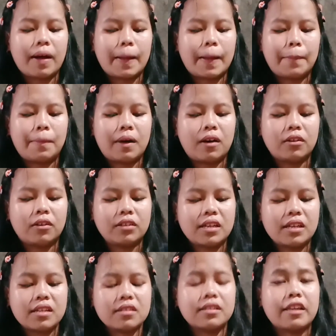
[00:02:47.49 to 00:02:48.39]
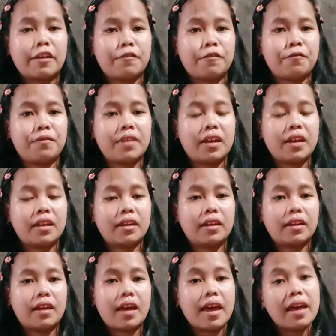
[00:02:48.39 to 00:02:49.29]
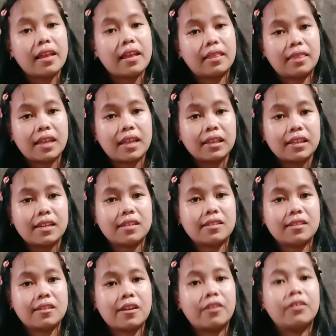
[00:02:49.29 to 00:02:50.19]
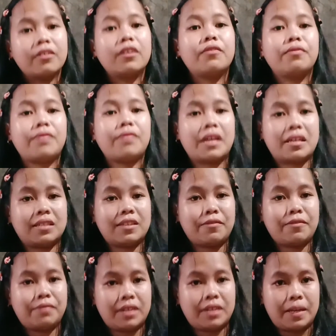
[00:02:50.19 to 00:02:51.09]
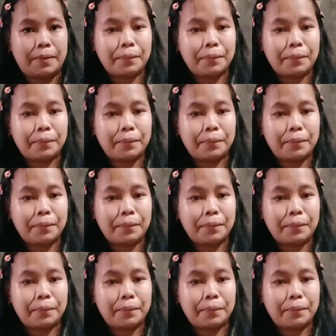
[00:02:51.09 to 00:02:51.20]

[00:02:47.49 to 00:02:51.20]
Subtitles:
about itself. That is reflexivity.